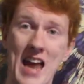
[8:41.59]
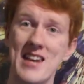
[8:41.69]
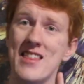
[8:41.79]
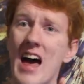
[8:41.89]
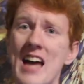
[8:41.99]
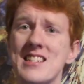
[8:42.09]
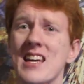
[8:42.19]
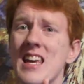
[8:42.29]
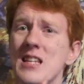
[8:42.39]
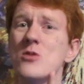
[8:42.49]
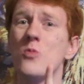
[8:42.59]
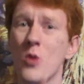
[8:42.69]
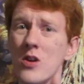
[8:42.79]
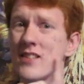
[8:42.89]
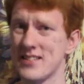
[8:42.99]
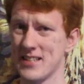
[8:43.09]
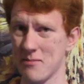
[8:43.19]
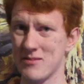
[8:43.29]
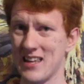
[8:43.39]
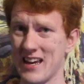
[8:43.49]
And that is worth
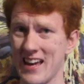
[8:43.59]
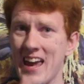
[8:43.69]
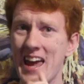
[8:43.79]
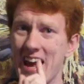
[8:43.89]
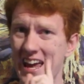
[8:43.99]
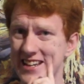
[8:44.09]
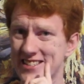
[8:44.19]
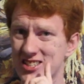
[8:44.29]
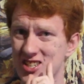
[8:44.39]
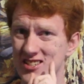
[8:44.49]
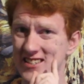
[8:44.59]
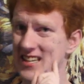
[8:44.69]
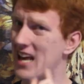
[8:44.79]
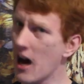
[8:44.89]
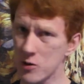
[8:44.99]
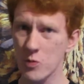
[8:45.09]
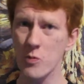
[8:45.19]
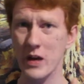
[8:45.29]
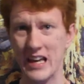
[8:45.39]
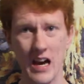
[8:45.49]
something, it's just not
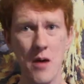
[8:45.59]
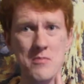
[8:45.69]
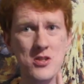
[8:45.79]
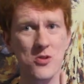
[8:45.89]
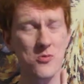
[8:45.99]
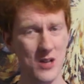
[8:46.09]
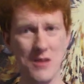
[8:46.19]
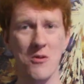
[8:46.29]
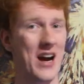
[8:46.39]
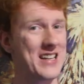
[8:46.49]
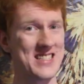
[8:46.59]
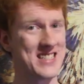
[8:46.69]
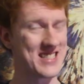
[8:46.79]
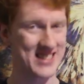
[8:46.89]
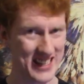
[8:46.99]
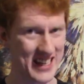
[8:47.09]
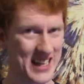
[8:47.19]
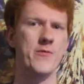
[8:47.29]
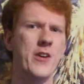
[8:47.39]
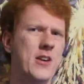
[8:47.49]
what we come to Rewind to
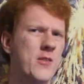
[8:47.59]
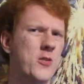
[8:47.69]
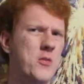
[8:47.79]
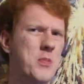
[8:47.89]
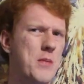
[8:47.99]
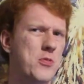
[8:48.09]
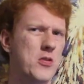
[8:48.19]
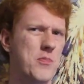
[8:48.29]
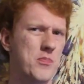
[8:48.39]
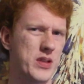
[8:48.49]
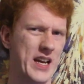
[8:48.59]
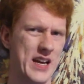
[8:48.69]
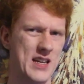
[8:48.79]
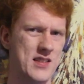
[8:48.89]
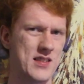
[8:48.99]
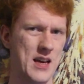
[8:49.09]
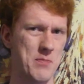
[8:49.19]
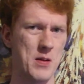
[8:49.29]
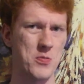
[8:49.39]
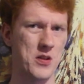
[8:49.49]
see. Very few people complained
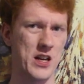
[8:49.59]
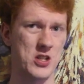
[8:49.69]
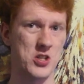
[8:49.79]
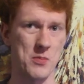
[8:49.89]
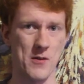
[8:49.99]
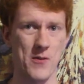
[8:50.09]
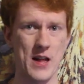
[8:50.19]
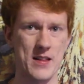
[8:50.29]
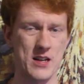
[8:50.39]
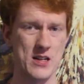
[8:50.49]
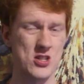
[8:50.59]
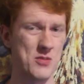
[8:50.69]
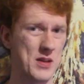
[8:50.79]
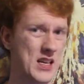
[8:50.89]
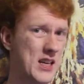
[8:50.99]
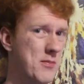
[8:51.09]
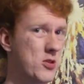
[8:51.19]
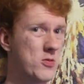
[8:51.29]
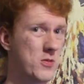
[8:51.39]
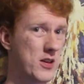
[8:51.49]
that people like Jimmy Fallon and Jimmy
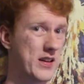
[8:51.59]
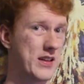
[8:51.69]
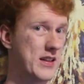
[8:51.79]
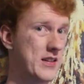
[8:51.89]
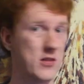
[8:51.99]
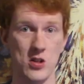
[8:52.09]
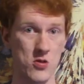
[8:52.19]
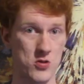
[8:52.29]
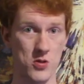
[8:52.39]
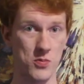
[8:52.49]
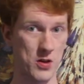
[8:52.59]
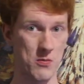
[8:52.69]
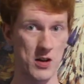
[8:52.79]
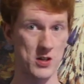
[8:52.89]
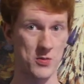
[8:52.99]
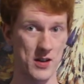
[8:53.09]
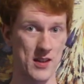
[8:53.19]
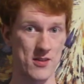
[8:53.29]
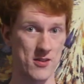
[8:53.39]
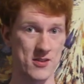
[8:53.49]
Kimmel were in YouTube Rewind
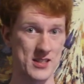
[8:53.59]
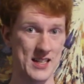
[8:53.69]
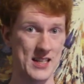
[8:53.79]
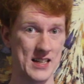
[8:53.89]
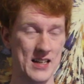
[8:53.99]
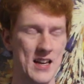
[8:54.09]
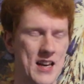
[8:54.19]
2013.